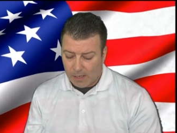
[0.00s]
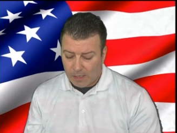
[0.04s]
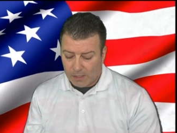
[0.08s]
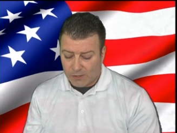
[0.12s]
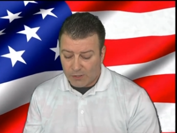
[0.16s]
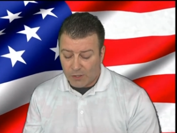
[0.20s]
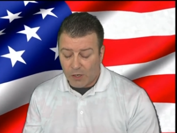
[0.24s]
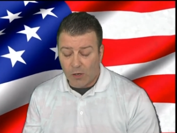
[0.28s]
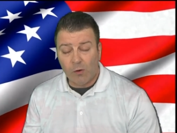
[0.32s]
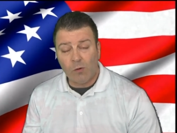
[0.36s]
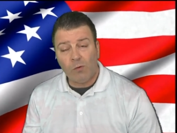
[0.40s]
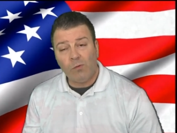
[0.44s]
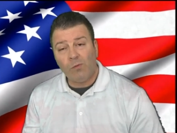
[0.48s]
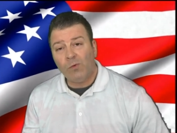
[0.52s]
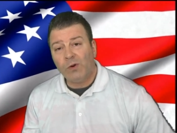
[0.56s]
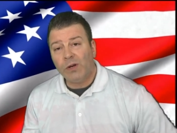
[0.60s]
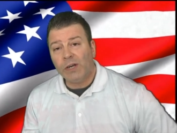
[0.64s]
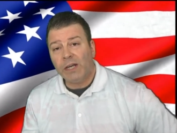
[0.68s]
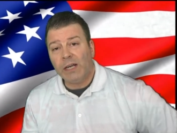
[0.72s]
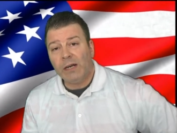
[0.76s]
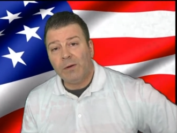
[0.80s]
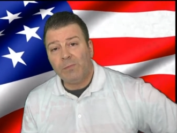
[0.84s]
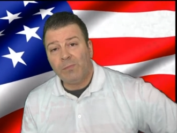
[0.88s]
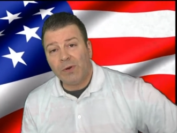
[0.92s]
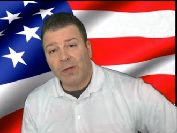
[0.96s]
So we're
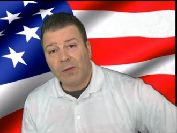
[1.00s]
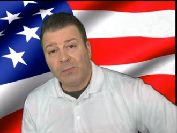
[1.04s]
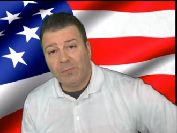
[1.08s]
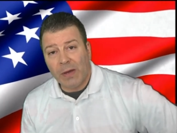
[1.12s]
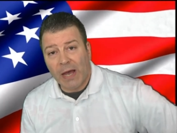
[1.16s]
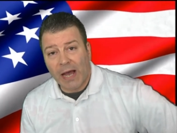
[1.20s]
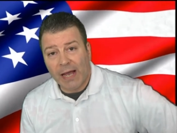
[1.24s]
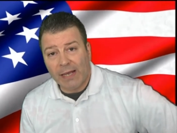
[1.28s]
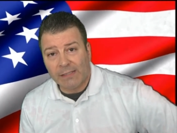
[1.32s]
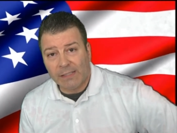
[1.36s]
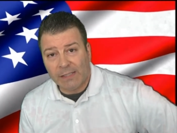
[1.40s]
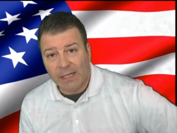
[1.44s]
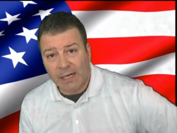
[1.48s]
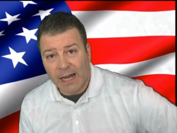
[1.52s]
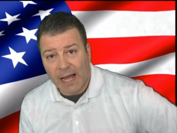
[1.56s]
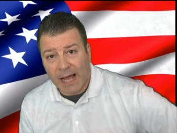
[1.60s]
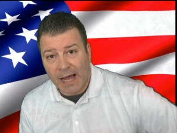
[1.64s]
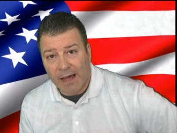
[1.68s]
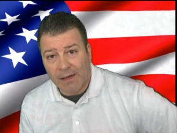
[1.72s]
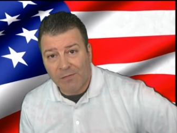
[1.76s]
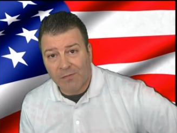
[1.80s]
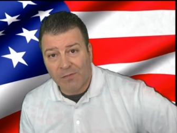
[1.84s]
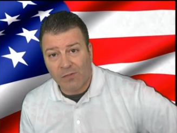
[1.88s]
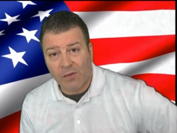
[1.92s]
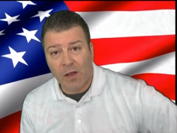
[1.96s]
going to bring back to
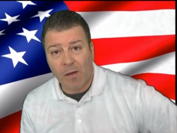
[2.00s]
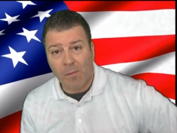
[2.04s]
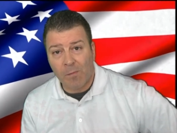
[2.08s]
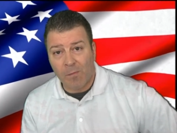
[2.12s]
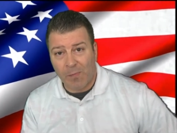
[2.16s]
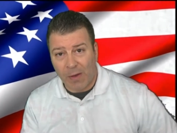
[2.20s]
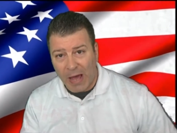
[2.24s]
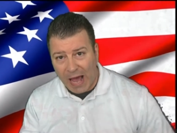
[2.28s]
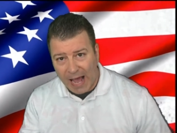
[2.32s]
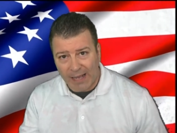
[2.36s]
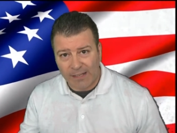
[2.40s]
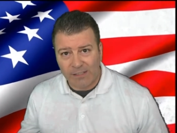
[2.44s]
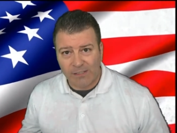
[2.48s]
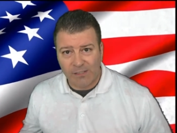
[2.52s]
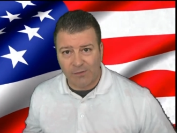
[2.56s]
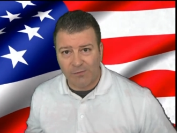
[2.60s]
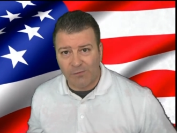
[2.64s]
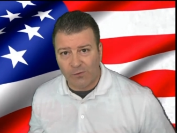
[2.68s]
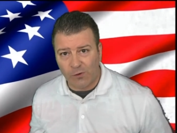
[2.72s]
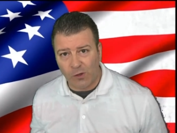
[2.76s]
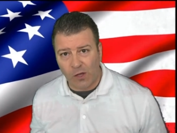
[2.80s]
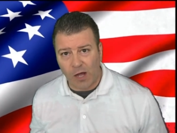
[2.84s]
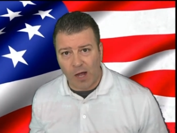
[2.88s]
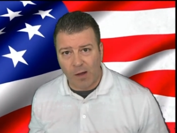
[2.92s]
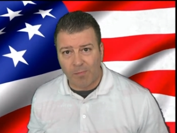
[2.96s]
NASA, back to
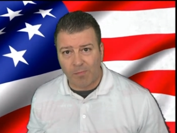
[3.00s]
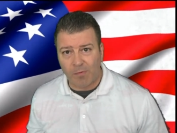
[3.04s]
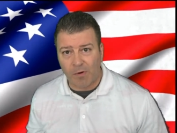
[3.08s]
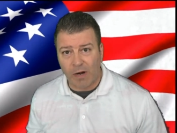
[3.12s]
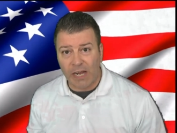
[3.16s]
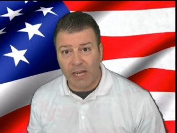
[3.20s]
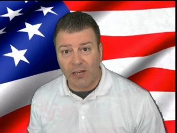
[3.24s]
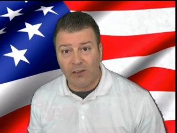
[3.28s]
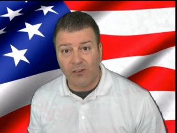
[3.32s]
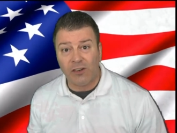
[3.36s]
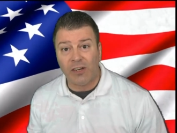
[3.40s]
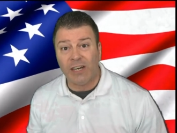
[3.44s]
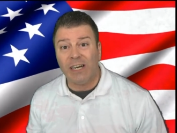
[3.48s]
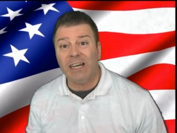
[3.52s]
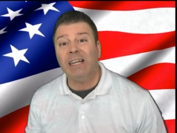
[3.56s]
full operation,